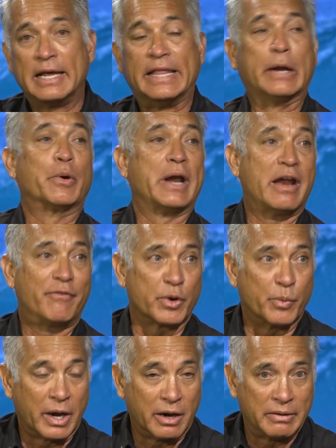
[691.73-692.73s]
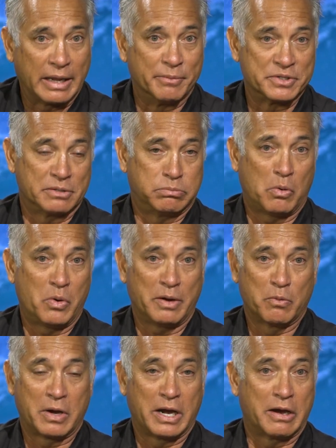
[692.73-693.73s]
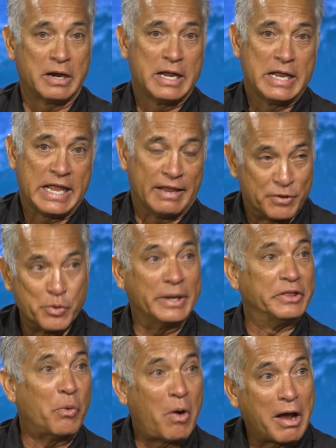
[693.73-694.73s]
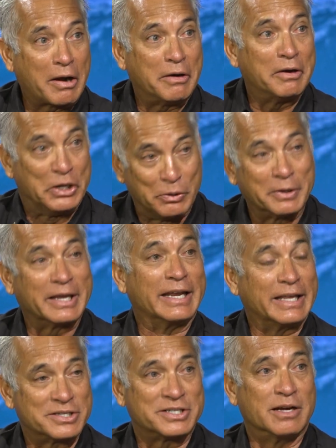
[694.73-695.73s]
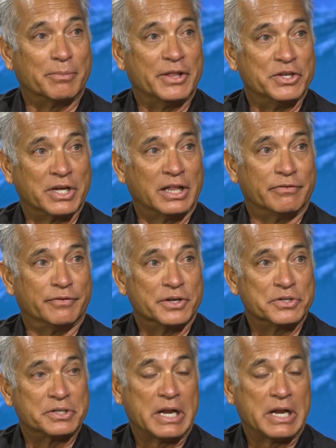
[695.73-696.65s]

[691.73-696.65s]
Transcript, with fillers: They were everywhere. It was the point where if you went in the water, you were going to get stung by the jellyfish.